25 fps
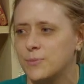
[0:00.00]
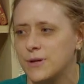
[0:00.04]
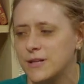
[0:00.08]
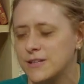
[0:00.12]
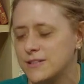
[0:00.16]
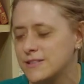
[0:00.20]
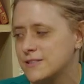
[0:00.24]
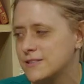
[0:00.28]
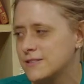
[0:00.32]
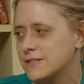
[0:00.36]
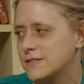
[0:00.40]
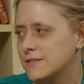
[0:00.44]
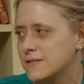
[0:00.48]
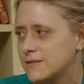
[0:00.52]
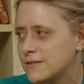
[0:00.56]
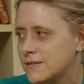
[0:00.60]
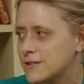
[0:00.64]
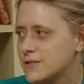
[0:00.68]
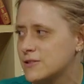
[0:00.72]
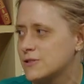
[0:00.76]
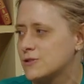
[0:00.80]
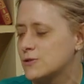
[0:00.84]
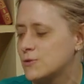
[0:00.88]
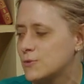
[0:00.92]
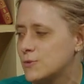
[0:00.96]
but it's
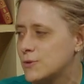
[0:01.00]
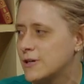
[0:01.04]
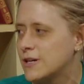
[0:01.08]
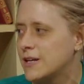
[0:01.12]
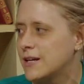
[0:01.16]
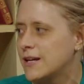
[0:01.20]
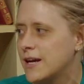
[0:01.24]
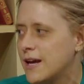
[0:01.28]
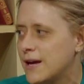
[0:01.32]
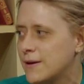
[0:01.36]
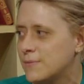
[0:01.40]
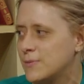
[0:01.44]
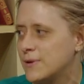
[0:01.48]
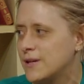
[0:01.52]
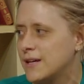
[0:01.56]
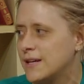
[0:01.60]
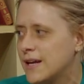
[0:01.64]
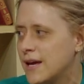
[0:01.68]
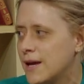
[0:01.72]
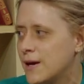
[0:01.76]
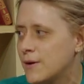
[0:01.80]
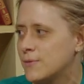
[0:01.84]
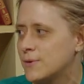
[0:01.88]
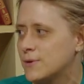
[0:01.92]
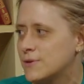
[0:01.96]
the story and being
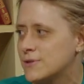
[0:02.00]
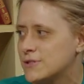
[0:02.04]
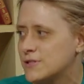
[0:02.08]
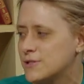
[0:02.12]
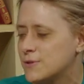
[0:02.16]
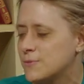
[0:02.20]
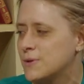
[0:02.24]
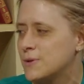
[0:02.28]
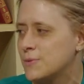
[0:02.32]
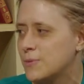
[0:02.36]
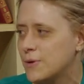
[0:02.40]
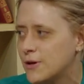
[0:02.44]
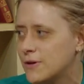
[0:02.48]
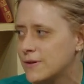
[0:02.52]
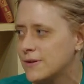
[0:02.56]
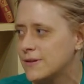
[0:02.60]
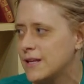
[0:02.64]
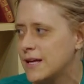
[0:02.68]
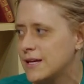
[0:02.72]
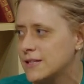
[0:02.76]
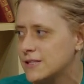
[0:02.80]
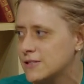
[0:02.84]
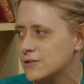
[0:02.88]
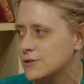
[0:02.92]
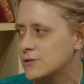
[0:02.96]
able to be part of
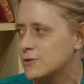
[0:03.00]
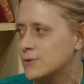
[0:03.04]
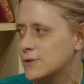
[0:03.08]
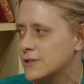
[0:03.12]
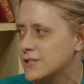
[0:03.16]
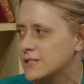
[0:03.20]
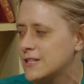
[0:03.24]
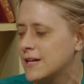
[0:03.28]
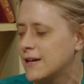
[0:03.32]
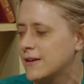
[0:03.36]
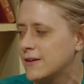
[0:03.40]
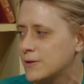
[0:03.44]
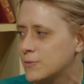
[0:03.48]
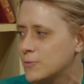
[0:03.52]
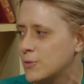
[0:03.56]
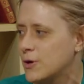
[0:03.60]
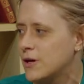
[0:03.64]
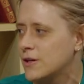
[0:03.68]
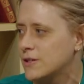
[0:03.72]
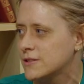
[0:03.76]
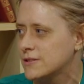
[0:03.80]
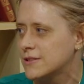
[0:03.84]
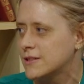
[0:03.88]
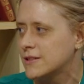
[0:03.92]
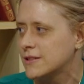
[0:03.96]
that storytelling
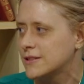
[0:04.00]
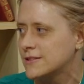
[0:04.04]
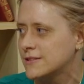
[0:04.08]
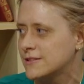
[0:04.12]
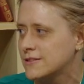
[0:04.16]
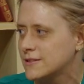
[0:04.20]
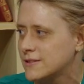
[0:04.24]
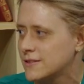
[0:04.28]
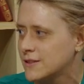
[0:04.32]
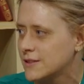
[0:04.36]
process.